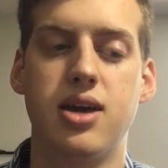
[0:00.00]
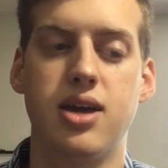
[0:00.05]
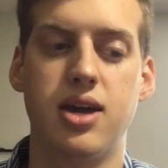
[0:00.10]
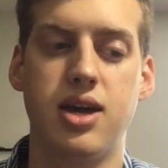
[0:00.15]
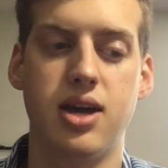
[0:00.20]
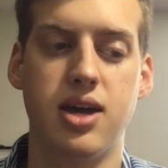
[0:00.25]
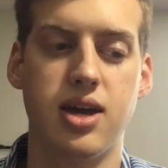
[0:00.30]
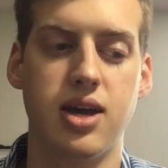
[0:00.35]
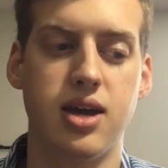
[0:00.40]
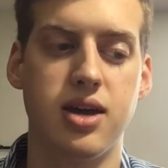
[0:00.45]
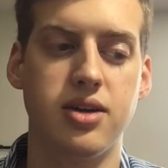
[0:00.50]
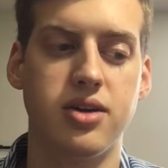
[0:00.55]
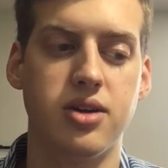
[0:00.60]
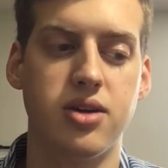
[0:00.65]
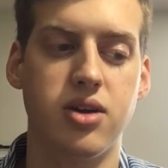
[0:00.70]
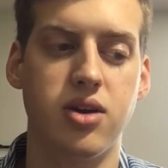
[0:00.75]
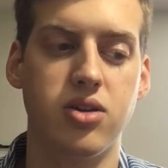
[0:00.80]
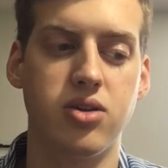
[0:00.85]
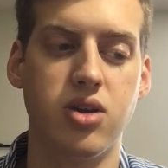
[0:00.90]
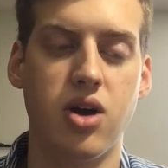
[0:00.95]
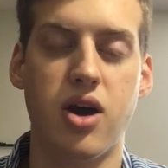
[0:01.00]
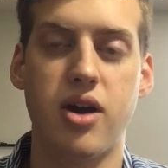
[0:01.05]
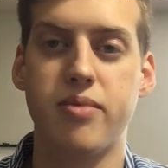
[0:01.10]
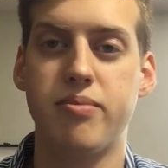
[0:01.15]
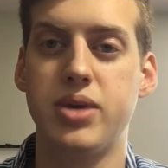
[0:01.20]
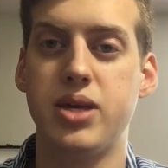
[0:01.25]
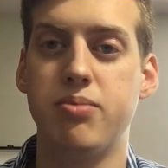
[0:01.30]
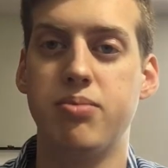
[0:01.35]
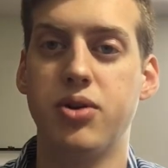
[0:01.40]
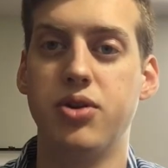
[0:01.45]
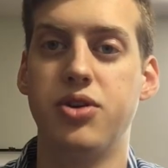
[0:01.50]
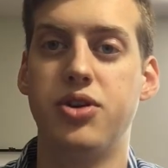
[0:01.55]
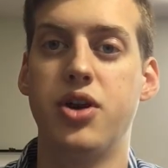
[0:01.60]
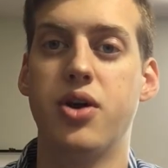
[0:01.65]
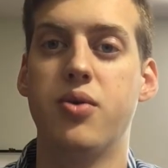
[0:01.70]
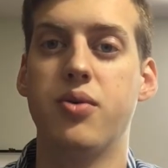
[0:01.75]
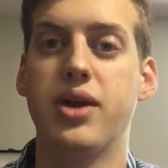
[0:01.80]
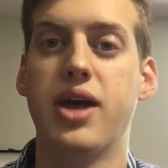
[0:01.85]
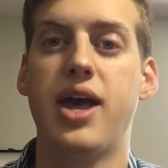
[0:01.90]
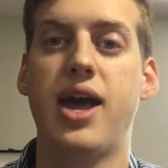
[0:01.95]
And a lot of people
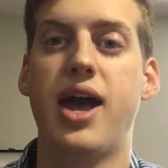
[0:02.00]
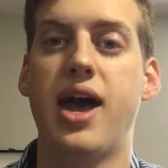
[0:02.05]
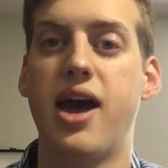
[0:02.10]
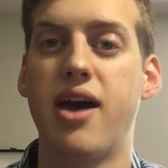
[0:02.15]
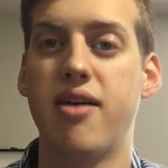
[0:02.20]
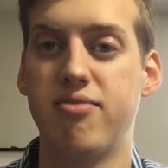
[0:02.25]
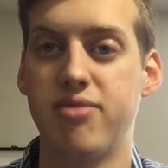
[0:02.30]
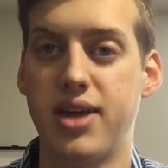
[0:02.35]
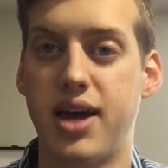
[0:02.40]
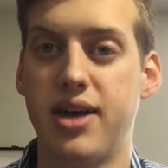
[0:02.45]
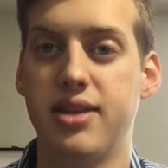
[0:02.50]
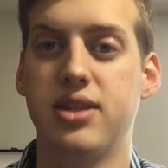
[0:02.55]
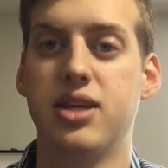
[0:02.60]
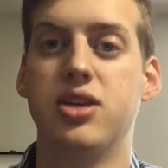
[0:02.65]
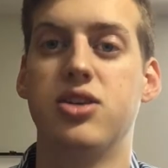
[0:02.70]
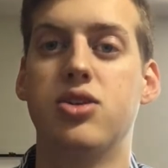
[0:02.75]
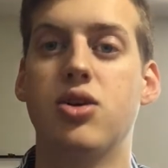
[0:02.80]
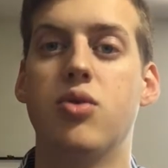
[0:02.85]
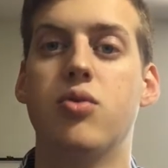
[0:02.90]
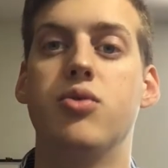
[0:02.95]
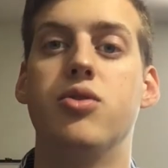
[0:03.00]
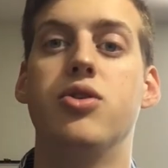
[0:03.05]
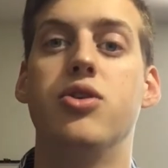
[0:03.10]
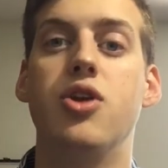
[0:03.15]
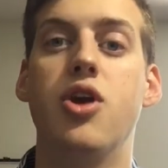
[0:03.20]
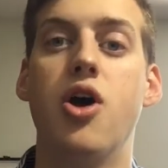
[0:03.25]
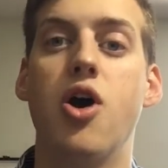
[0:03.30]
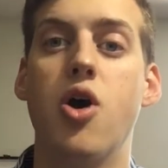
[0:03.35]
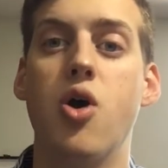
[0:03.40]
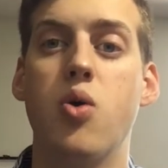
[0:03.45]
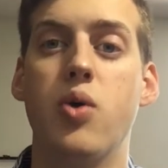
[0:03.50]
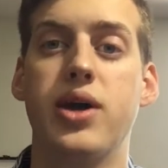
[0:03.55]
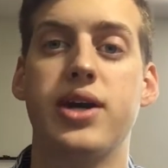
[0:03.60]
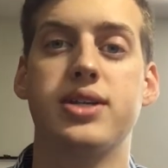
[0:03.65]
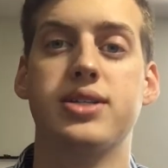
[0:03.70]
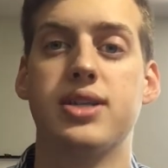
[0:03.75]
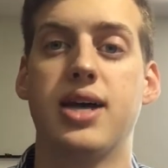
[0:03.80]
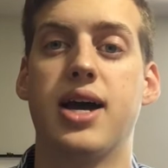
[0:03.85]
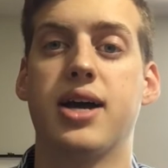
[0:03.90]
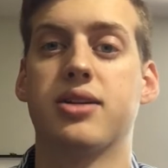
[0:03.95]
don't have that, and they don't know
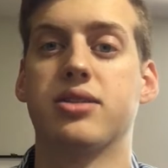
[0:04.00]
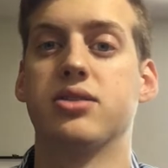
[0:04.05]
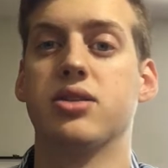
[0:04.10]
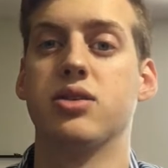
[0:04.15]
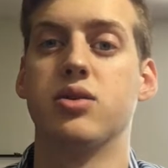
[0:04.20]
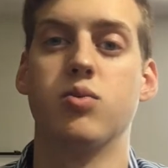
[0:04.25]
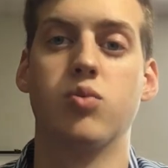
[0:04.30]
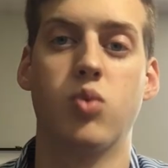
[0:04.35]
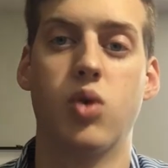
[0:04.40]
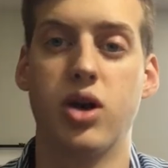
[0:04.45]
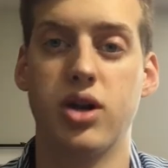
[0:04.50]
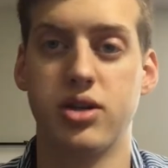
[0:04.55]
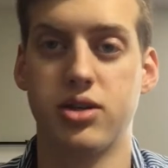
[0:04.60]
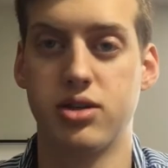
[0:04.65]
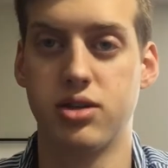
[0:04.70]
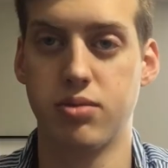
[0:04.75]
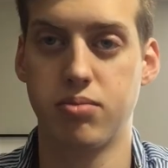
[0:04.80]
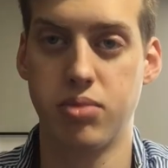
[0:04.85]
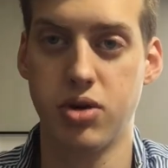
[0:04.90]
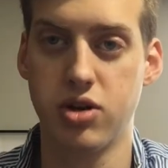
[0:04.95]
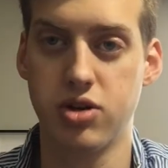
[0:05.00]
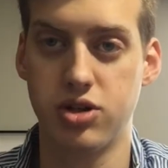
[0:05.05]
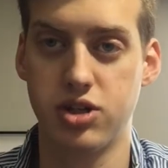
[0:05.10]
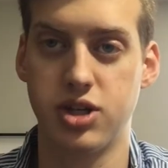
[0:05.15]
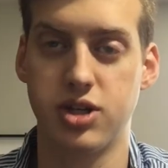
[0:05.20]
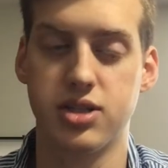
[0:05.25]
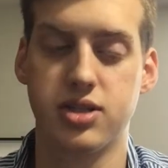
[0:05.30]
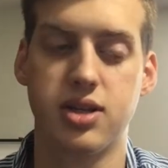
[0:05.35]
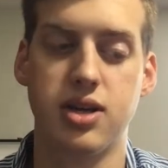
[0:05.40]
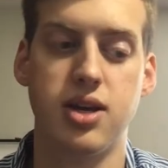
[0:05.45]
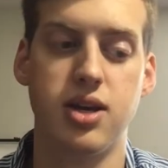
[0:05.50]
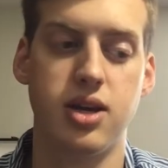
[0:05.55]
exactly what to purchase.